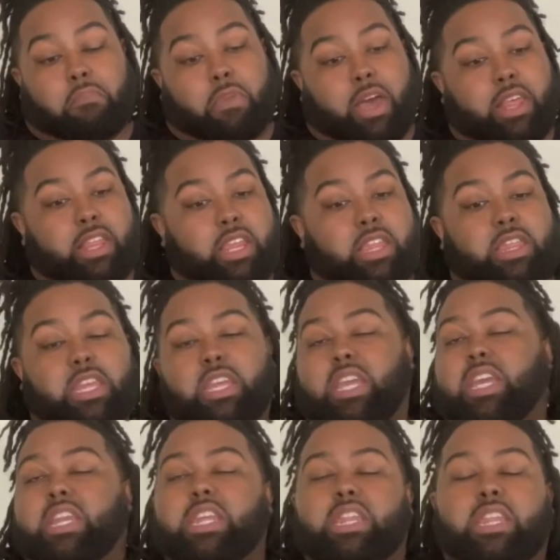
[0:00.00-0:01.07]
I didn't think
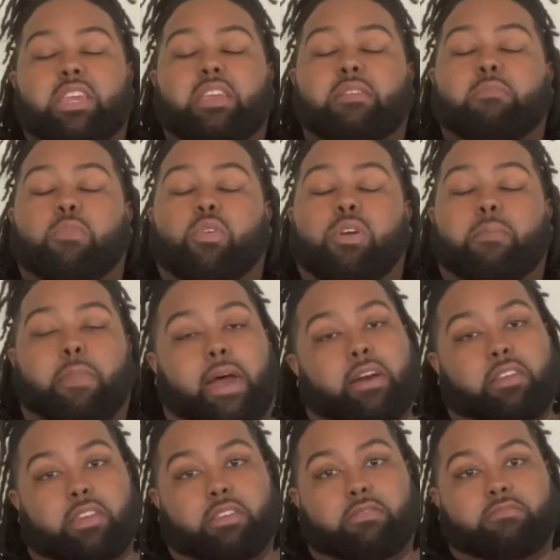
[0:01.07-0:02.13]
anything more about
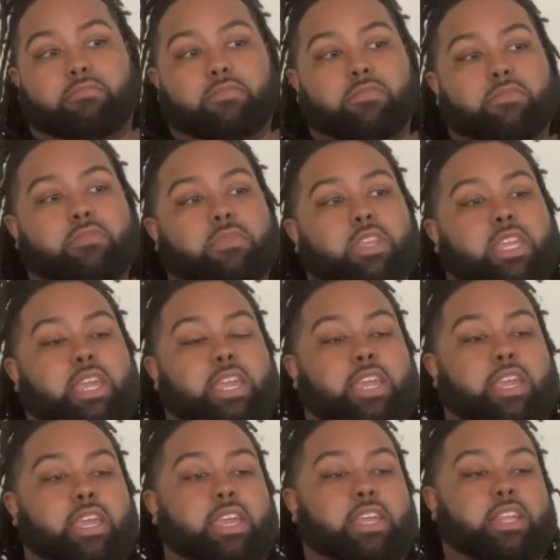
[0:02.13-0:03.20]
it.
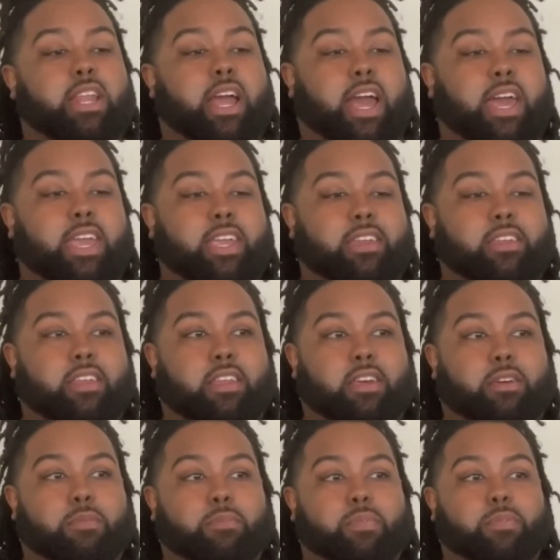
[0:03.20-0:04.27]
And I ended
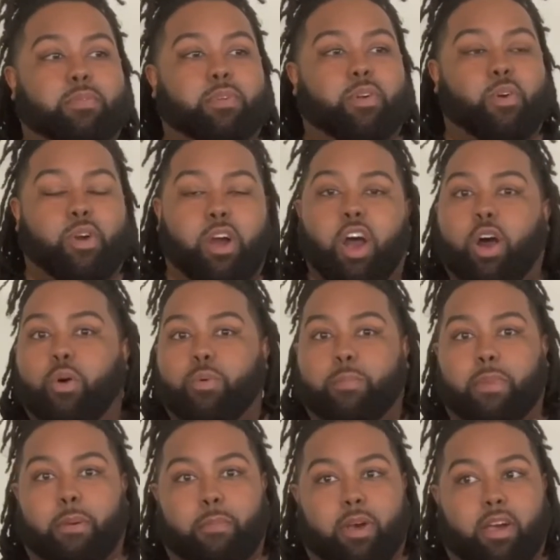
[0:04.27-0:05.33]
up going home with
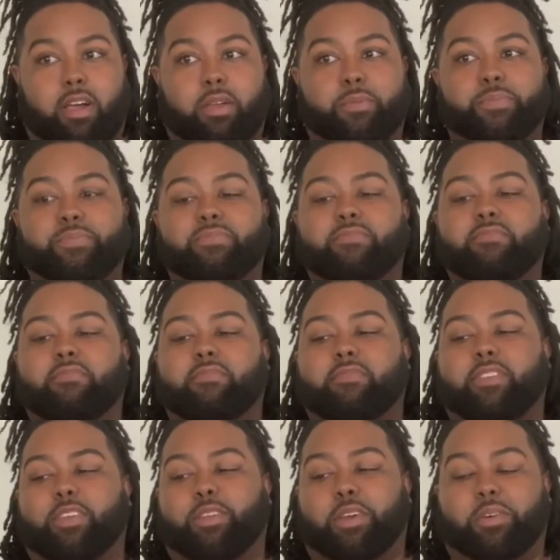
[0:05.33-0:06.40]
my mom.
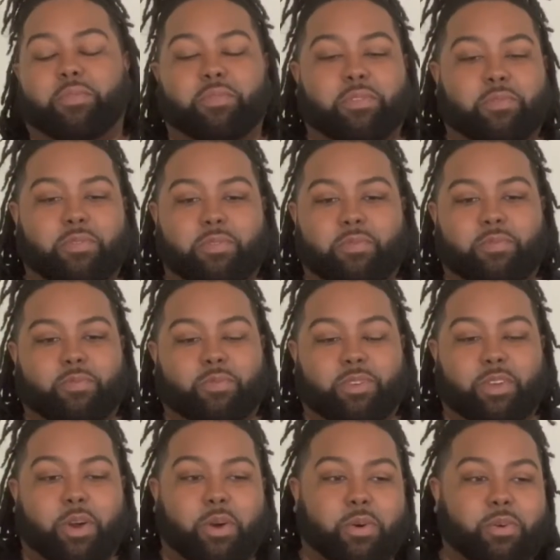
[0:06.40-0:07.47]
You know, we
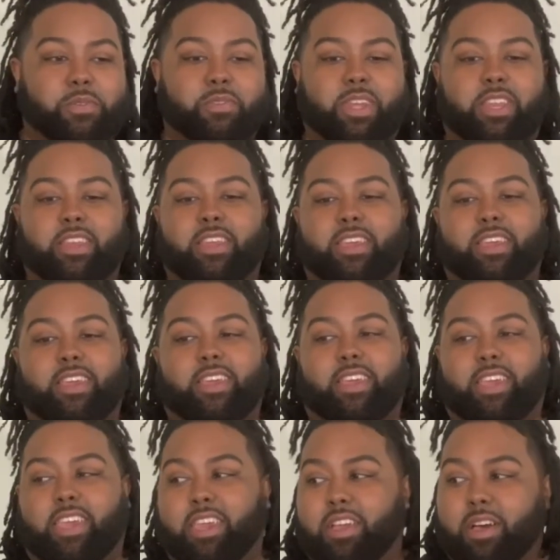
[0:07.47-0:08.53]
go and
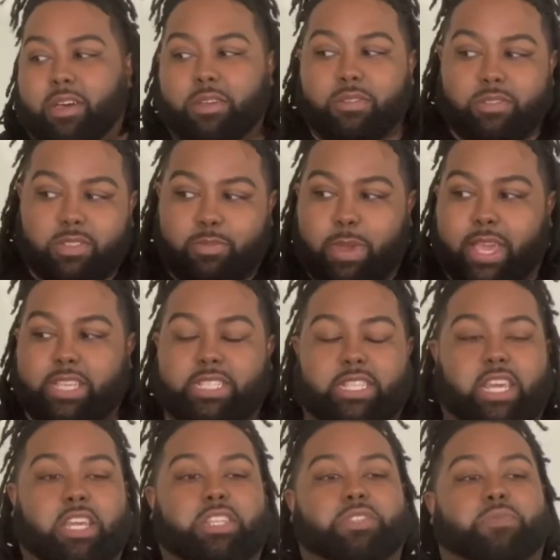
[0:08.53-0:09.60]
he goes
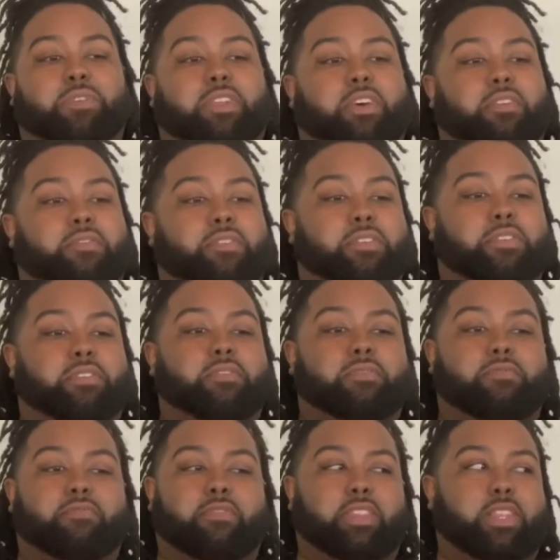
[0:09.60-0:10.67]
backstage or whatever
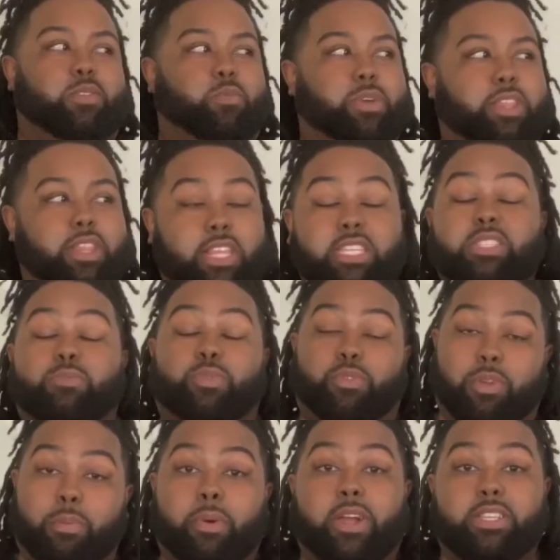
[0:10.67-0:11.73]
with Lisa Marie
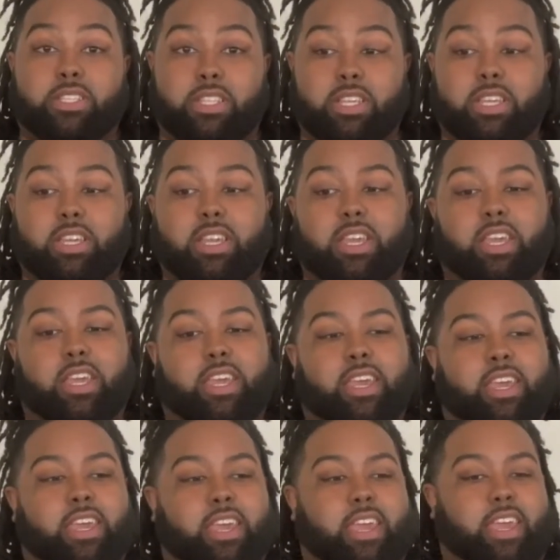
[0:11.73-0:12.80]
Presley,
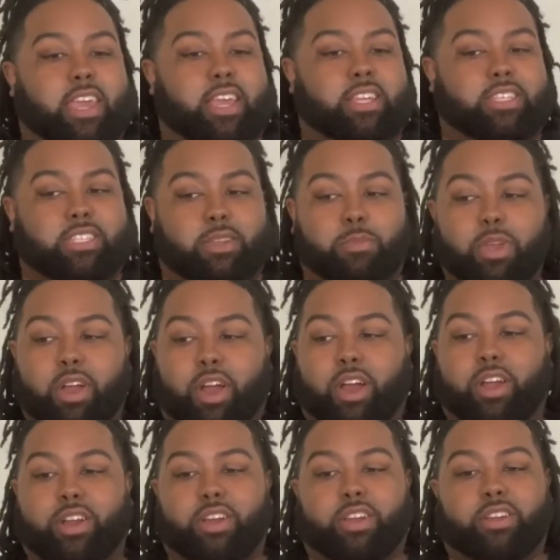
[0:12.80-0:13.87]
Jimmy
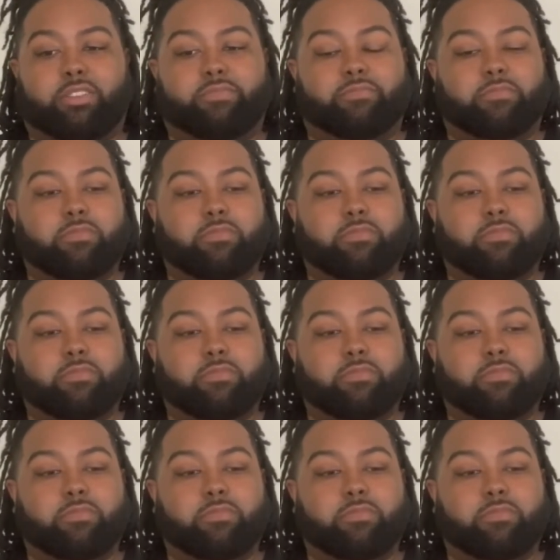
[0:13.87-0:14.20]
Carter,